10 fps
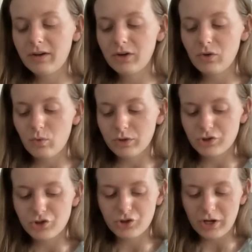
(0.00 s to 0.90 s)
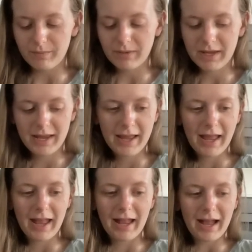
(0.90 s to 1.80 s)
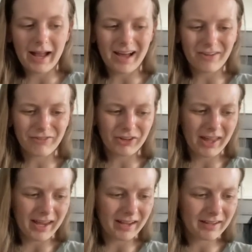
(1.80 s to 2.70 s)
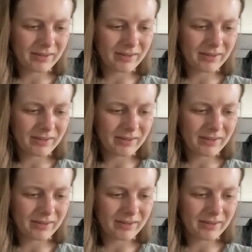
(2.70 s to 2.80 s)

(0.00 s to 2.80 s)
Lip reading: Nordstrom. I got it for like,